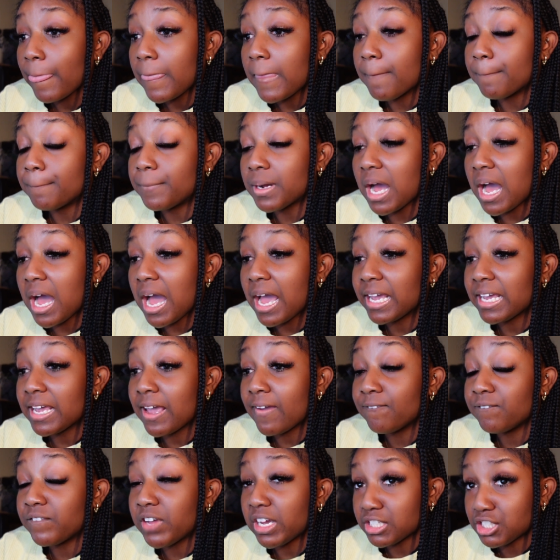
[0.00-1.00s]
by
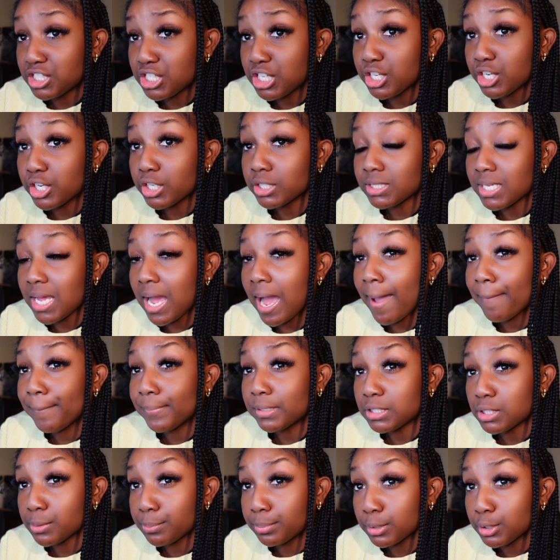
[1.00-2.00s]
investing your time
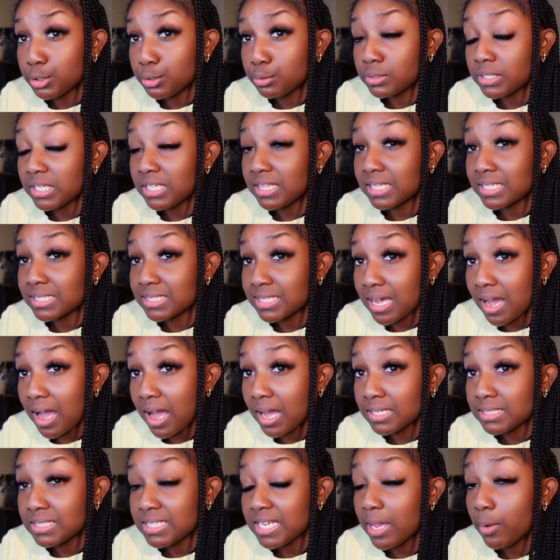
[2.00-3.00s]
into producing this
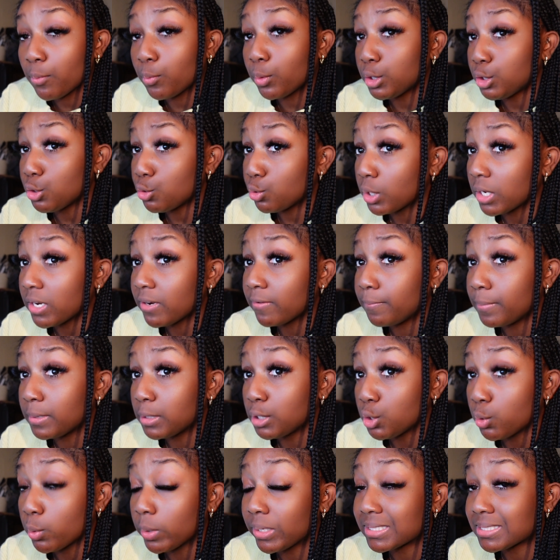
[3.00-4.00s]
content when you could have been
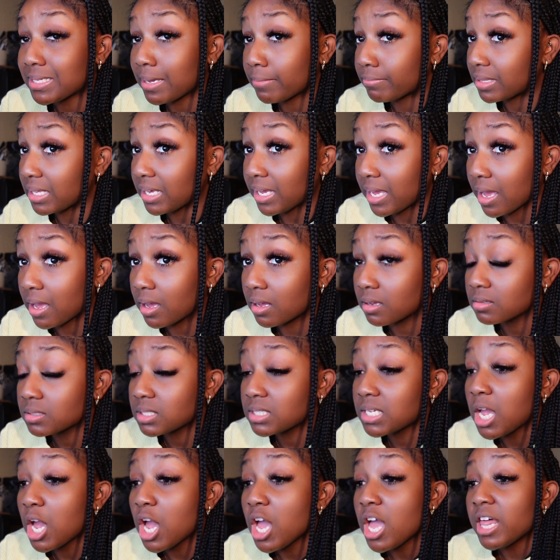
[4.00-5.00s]
doing something else,